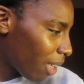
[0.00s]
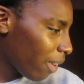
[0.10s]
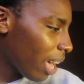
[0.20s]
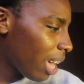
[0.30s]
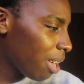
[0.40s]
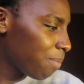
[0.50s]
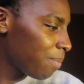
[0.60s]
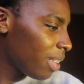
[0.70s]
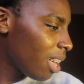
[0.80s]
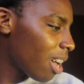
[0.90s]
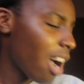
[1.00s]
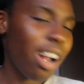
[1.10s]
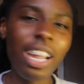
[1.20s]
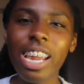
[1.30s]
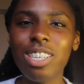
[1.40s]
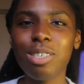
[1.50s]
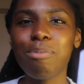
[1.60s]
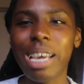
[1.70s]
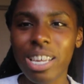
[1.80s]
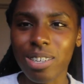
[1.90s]
Okay. Archangel
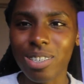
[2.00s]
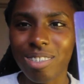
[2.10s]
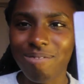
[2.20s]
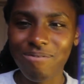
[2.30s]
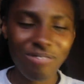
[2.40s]
Michael.